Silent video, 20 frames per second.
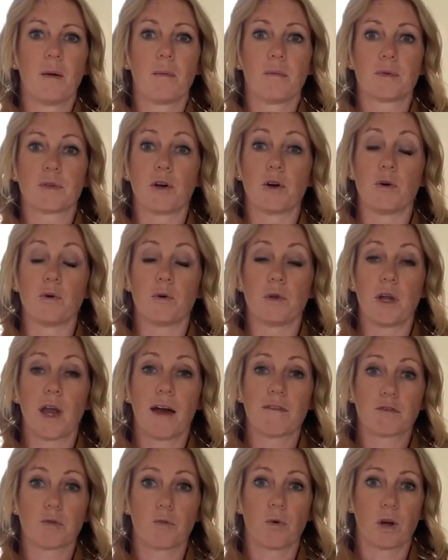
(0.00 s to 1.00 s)
So you
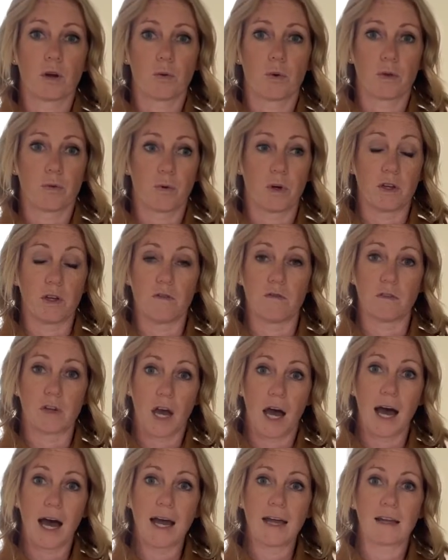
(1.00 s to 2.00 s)
have to work with what you've
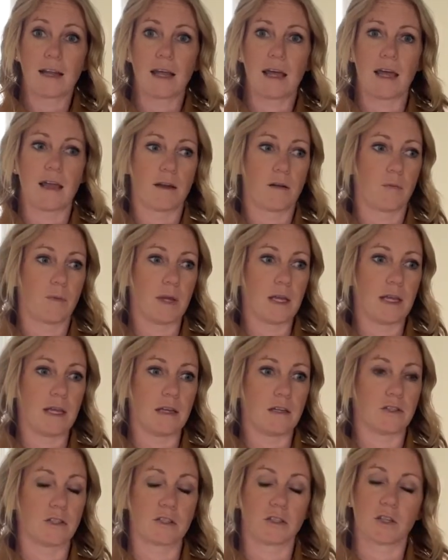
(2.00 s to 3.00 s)
got, and
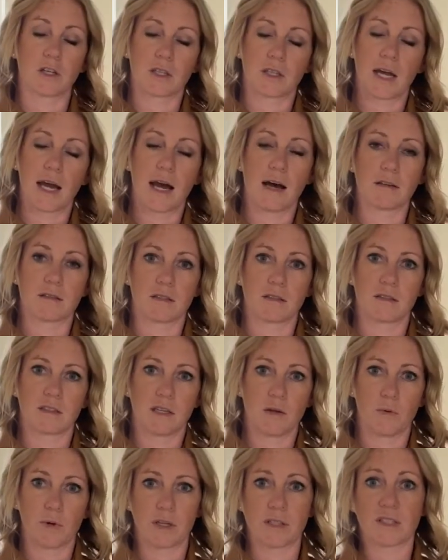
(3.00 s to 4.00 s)
we just look at the house and
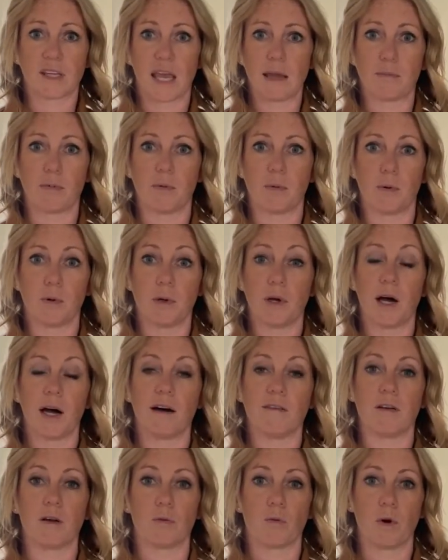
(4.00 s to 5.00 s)
see what it's capable
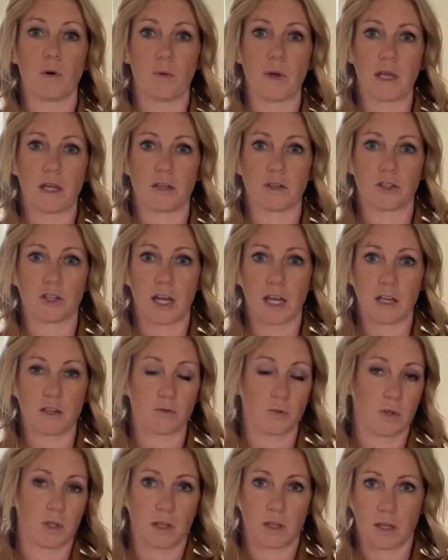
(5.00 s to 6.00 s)
of and what we can change
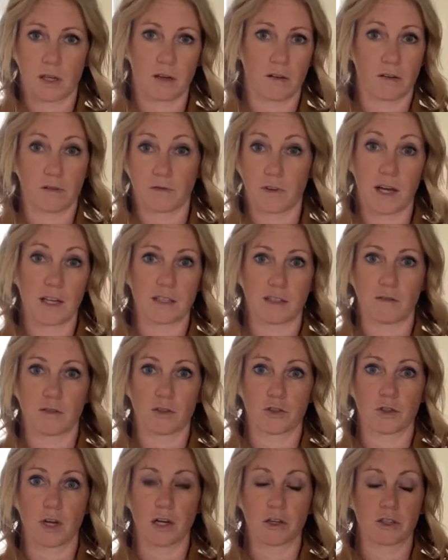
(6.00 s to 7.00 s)
within the confines of the
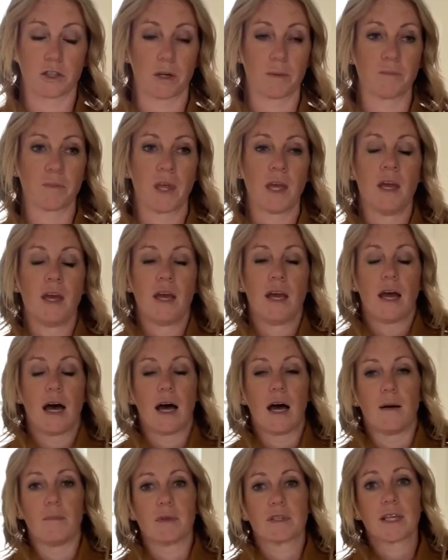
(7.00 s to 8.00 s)
structure.
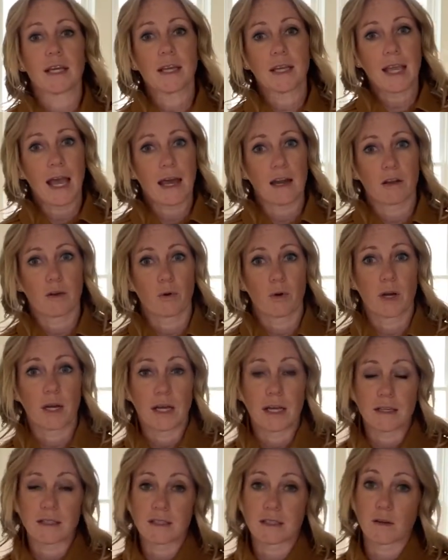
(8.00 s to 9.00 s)
The second category
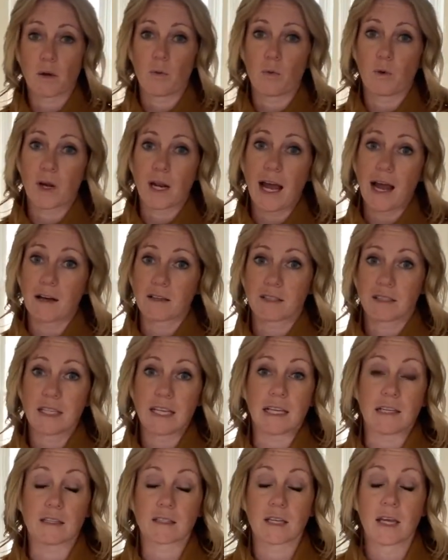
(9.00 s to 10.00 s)
is what a house
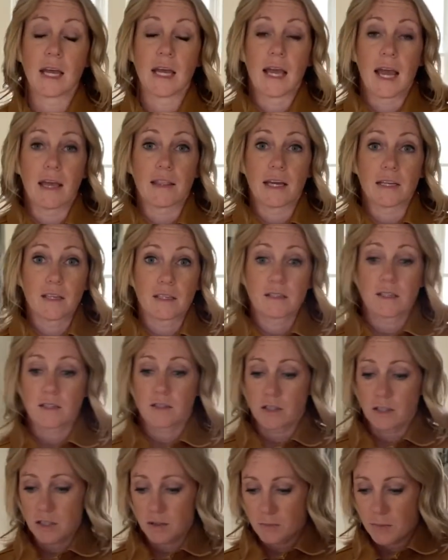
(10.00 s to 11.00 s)
needs. And that doesn't
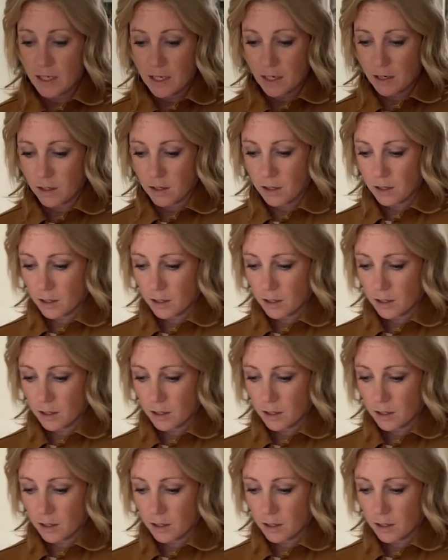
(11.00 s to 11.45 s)
just mean